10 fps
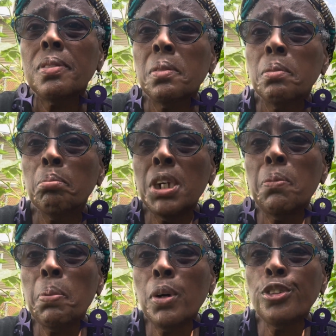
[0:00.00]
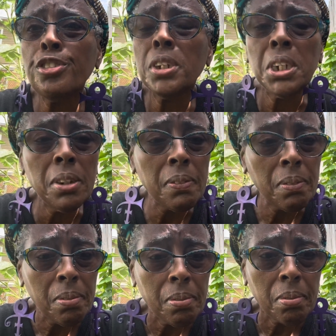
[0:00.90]
Me personally,
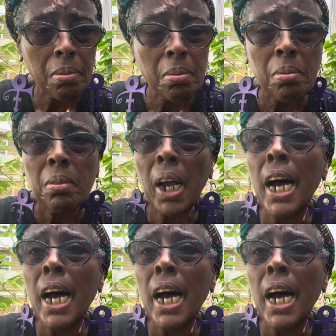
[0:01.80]
I